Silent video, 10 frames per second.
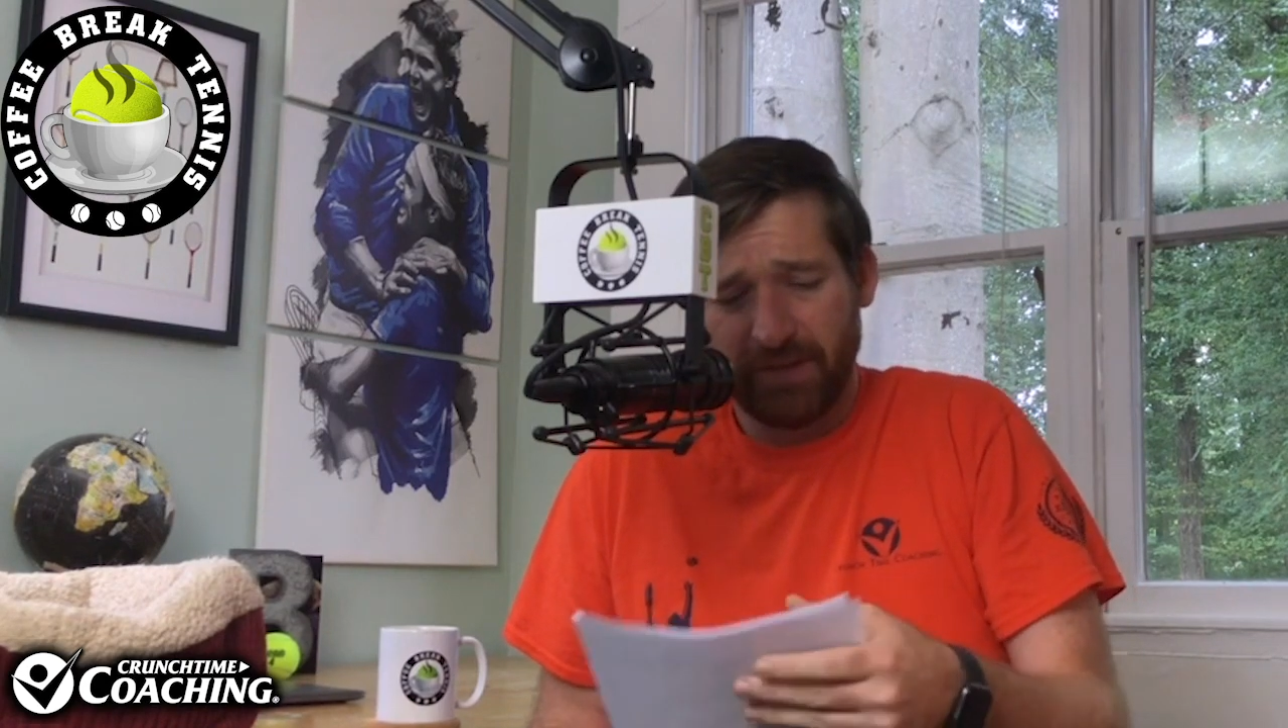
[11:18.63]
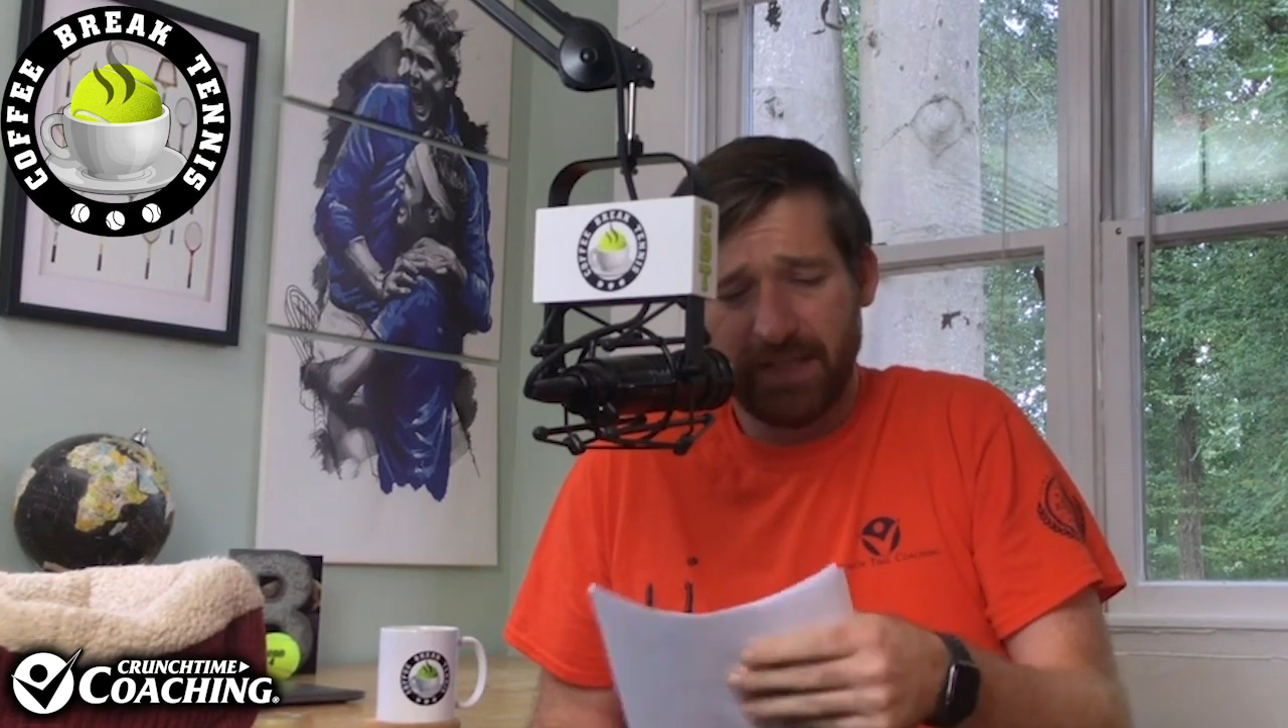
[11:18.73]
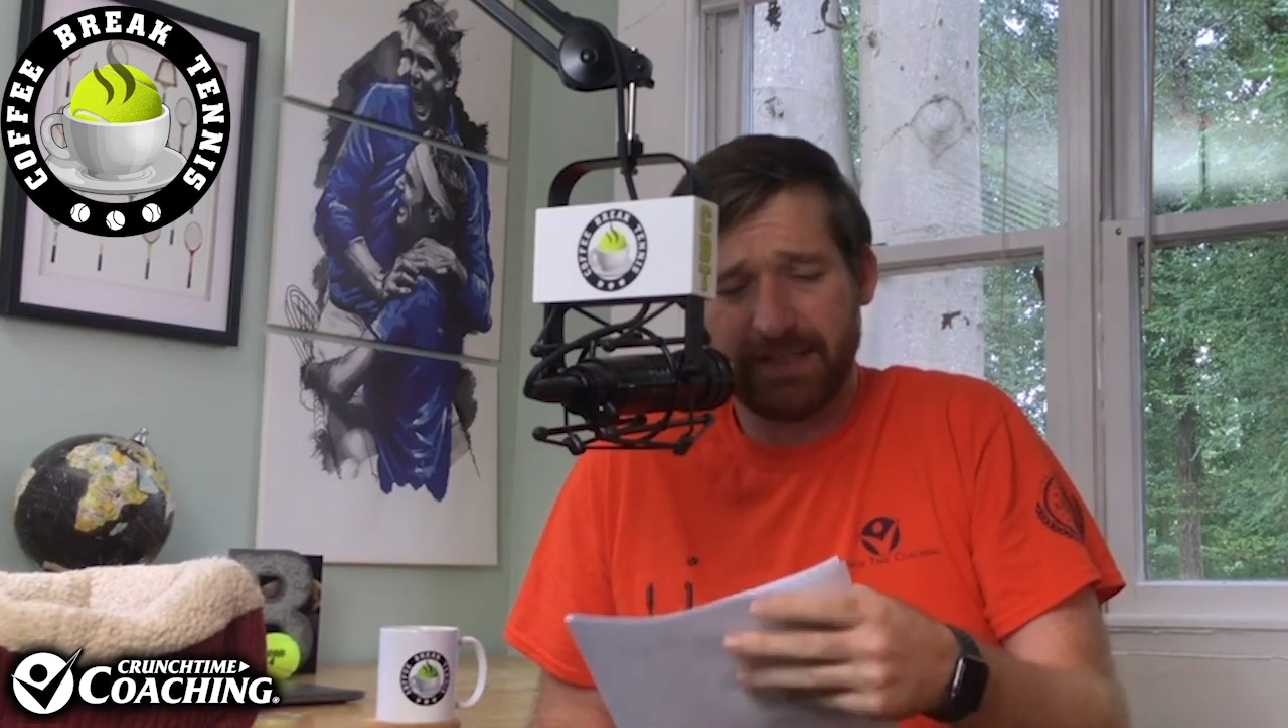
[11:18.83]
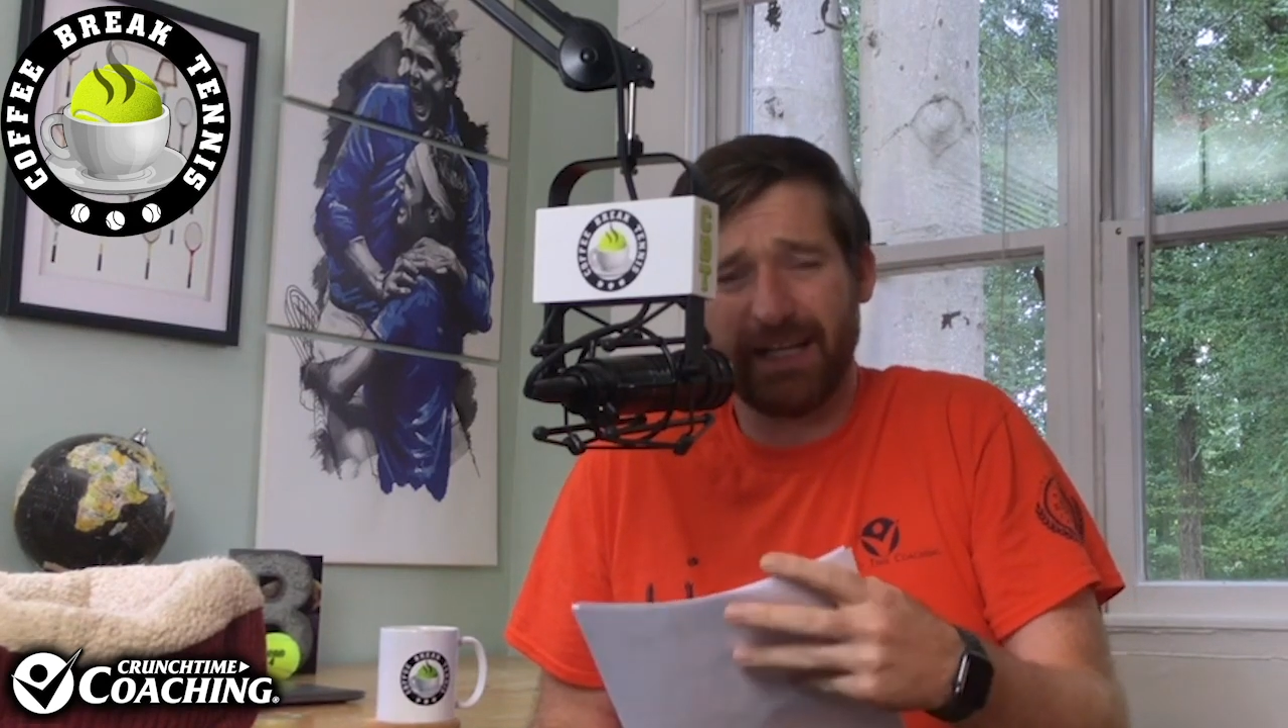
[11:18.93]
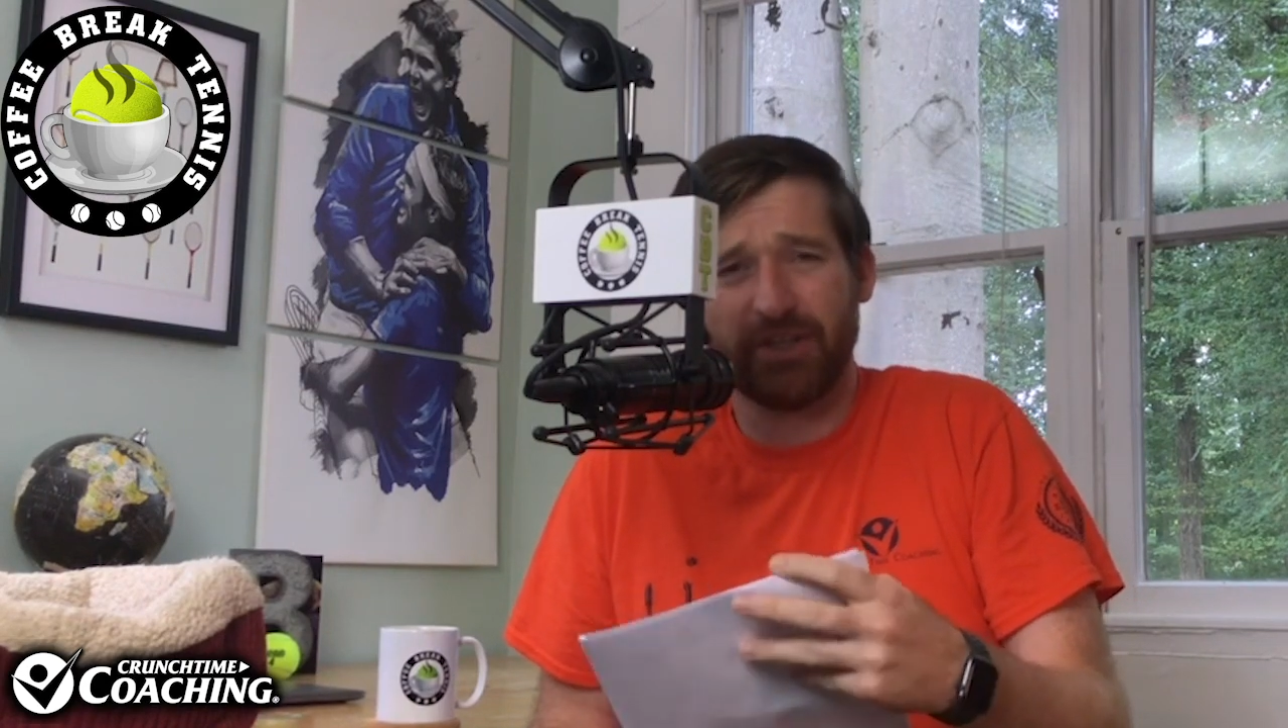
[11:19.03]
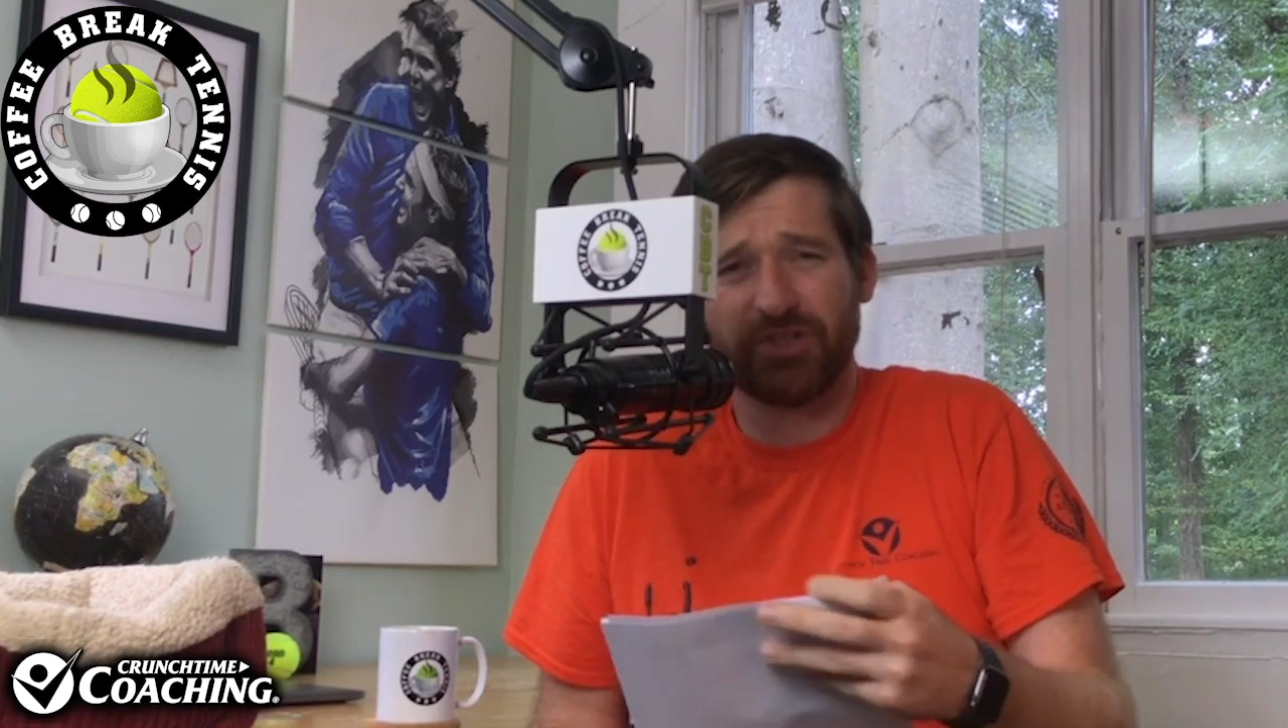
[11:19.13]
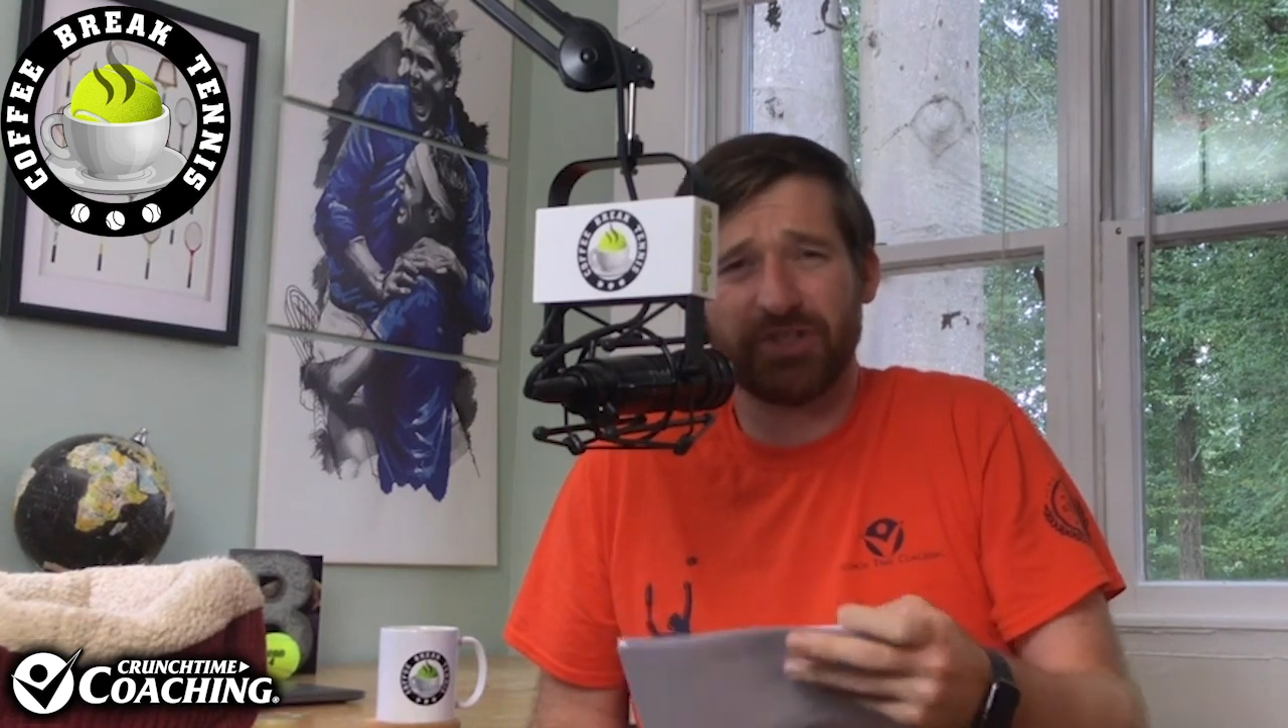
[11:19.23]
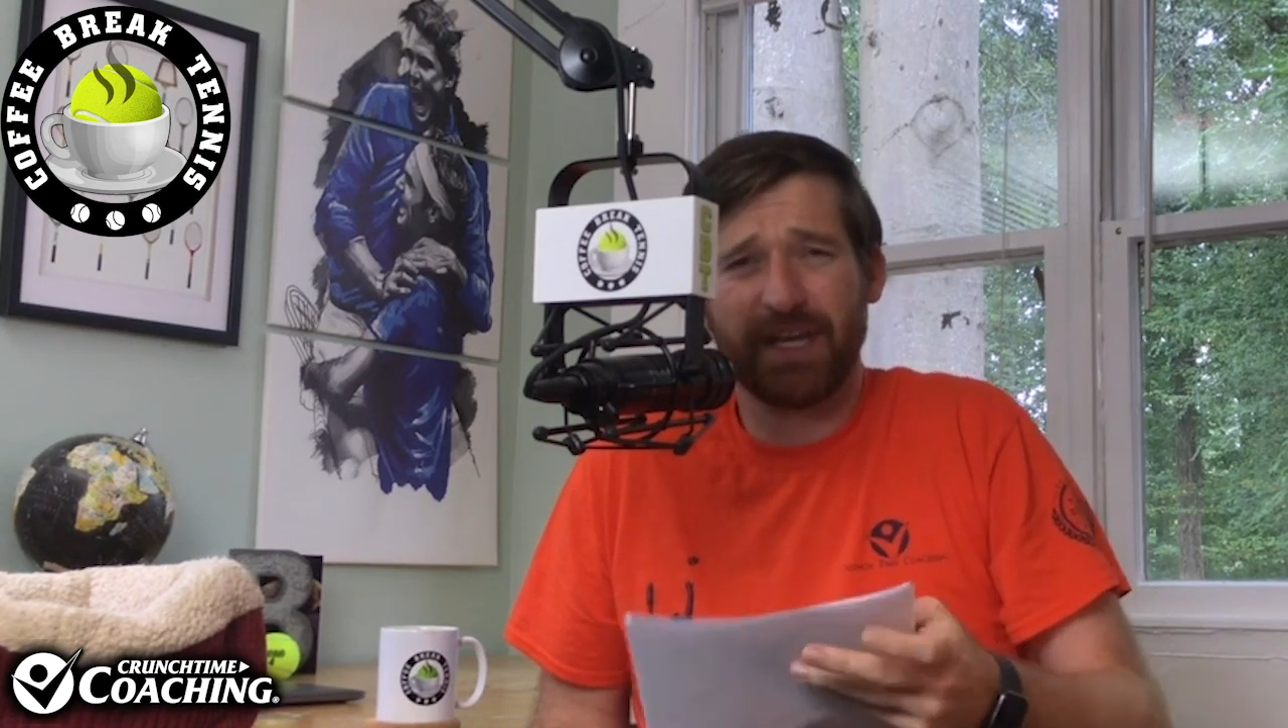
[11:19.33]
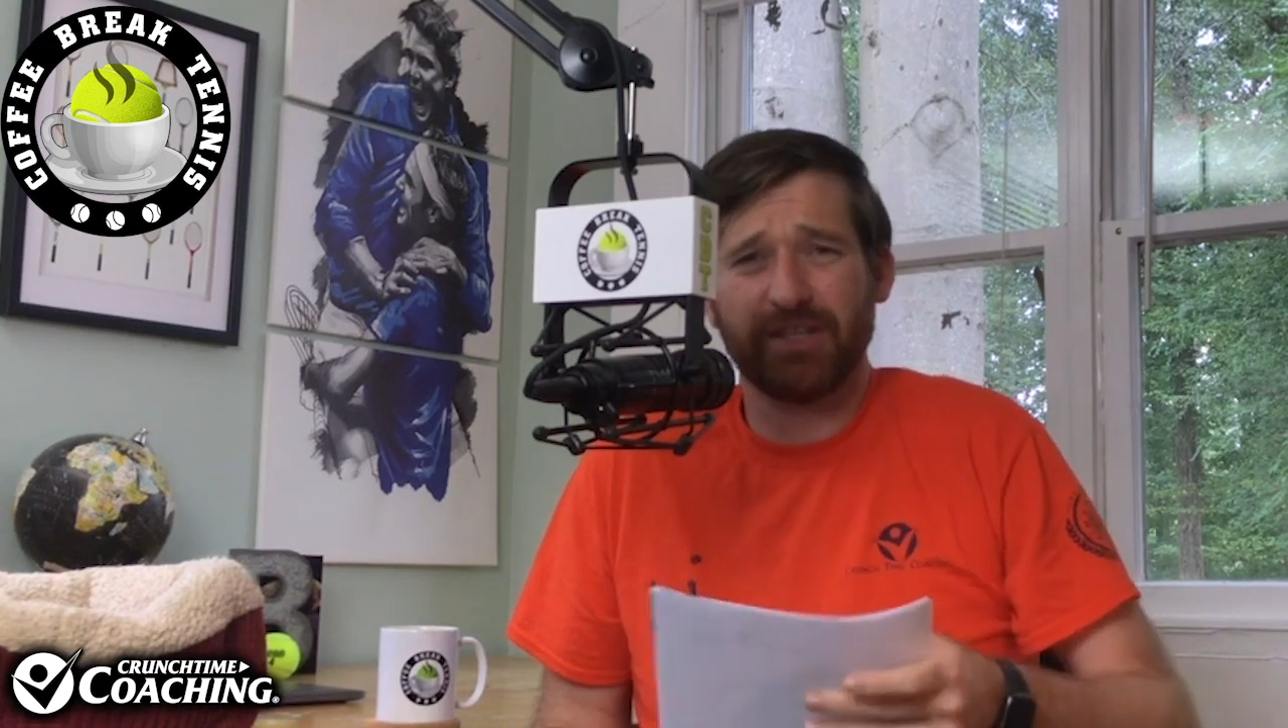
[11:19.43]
intelligence